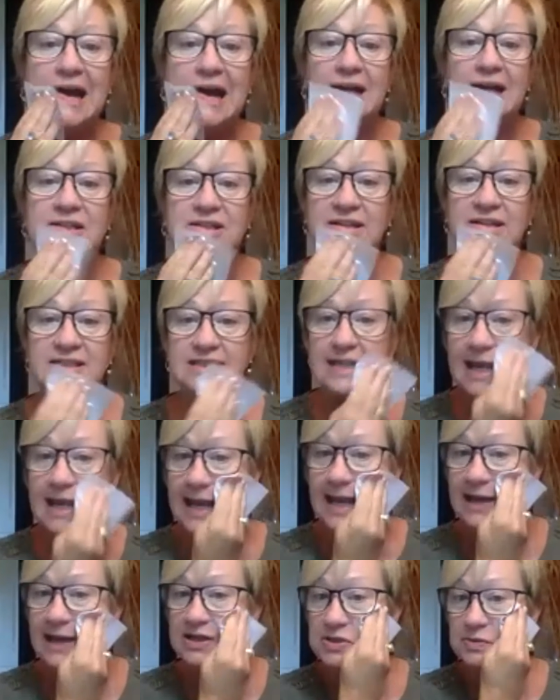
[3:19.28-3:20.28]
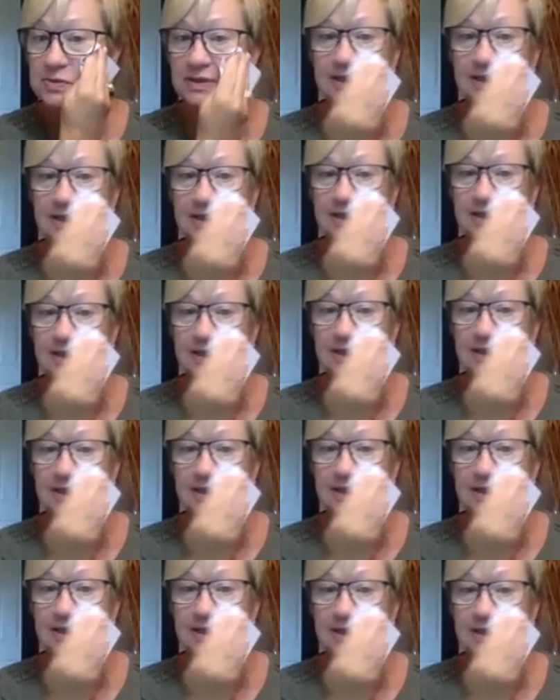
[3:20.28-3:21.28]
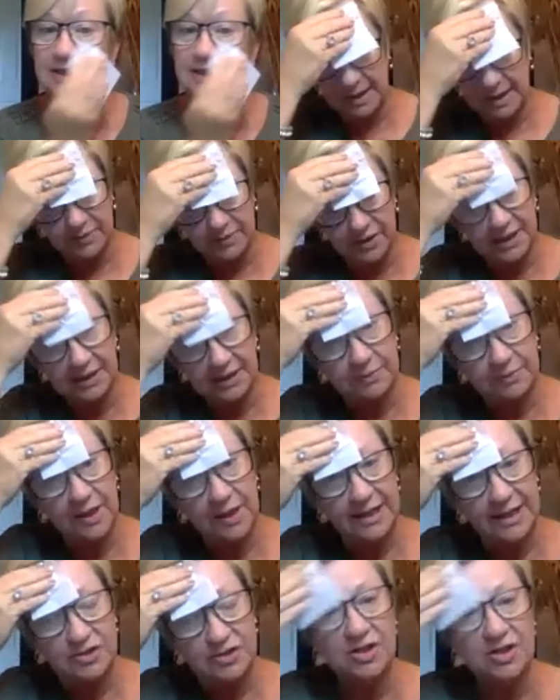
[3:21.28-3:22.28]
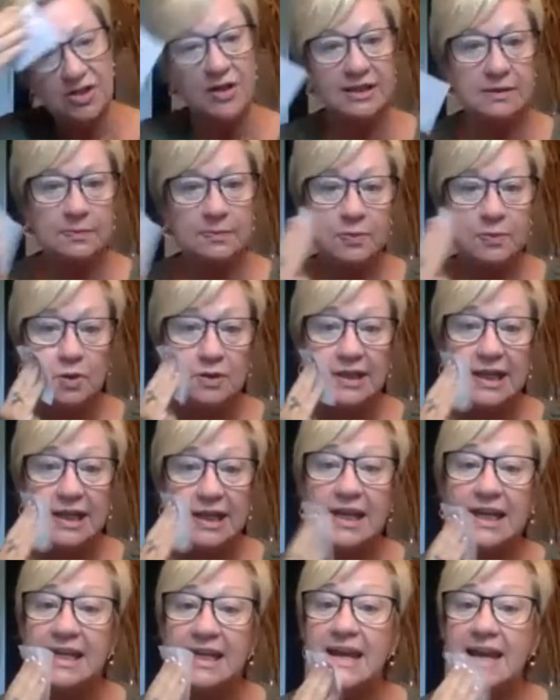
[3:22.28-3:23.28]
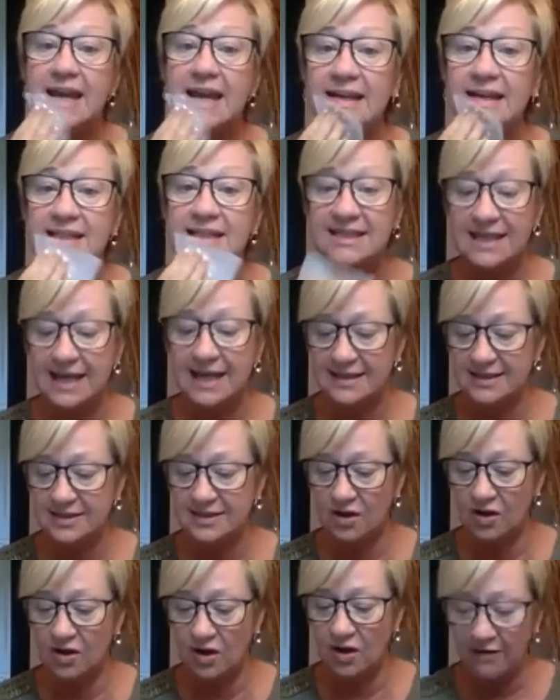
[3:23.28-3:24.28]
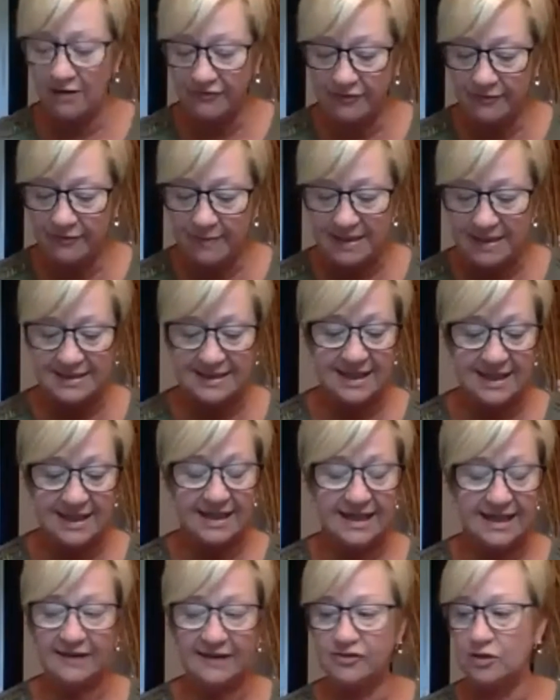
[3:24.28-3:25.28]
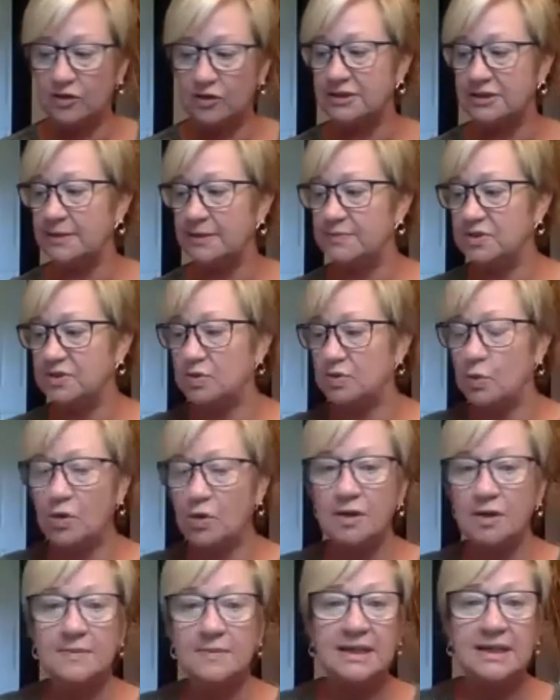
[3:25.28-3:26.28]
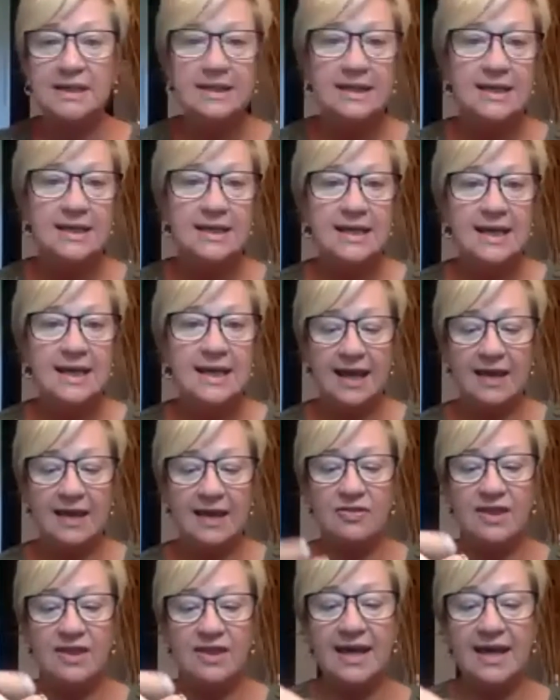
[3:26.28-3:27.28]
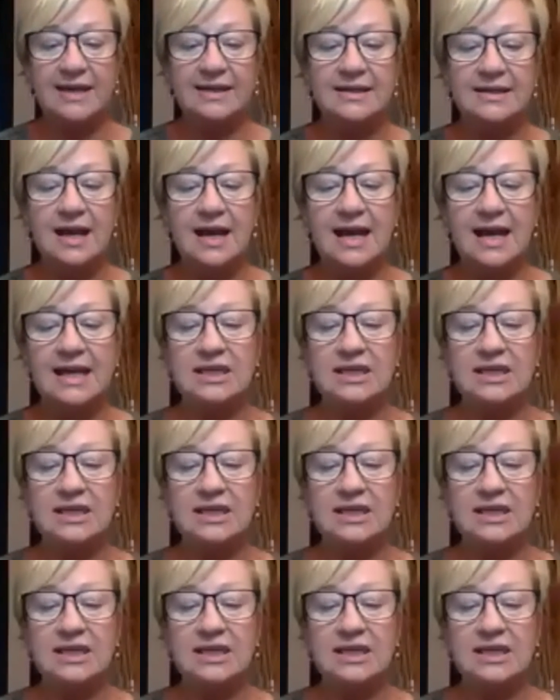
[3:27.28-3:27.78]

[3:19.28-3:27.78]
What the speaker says: just actually tap my beauty blotters on to pull any excess off of my skin after it's absorbed. And then I